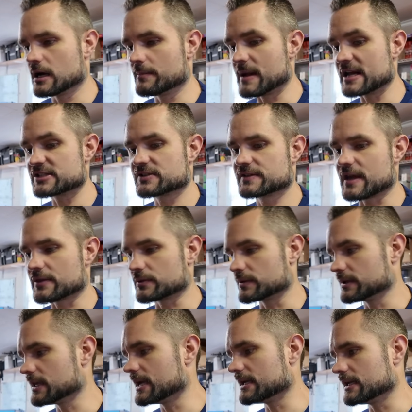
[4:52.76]
Magic the Gathering
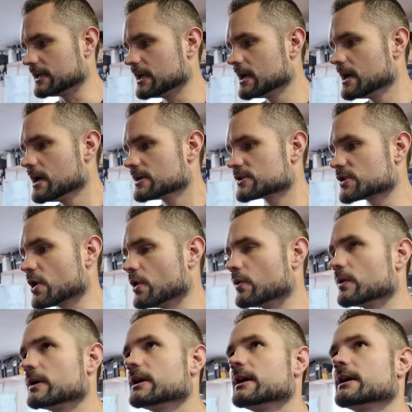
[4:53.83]
related. So